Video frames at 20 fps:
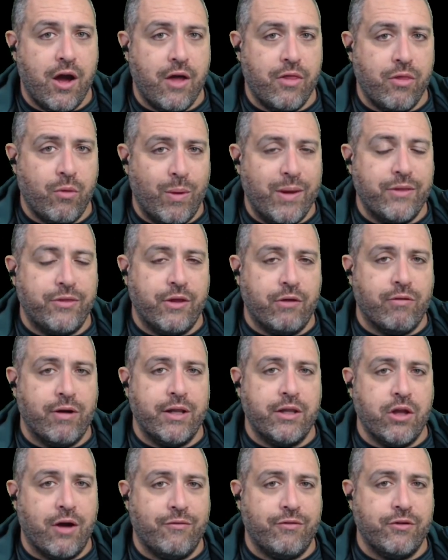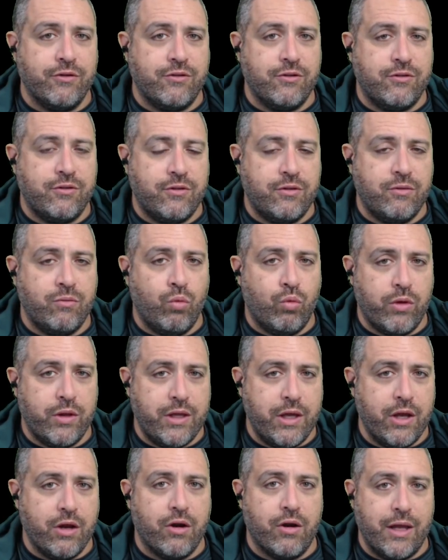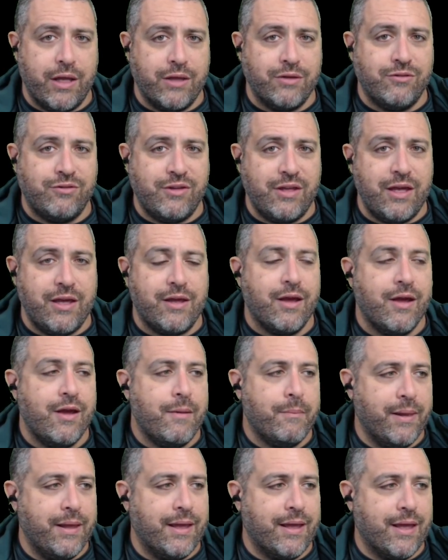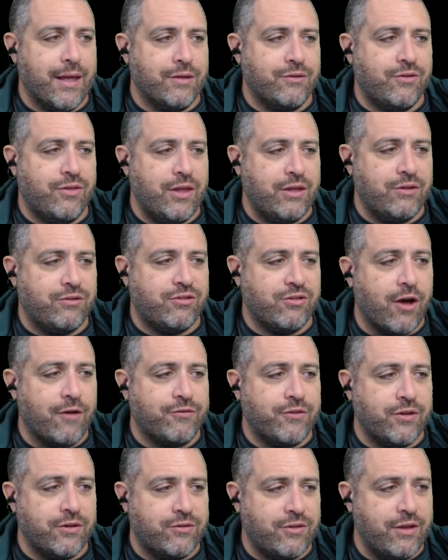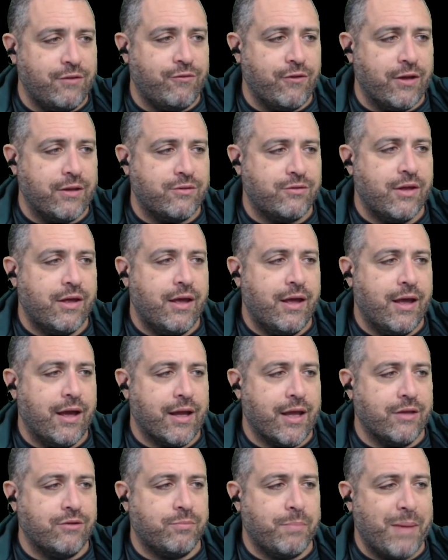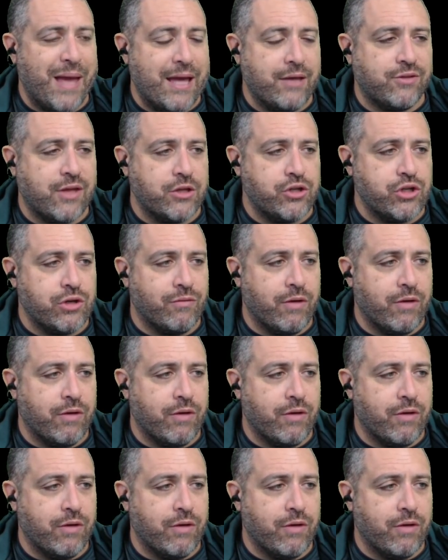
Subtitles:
the way that they're running the offense this year in Zeke, playing against the softest defense against pass-catching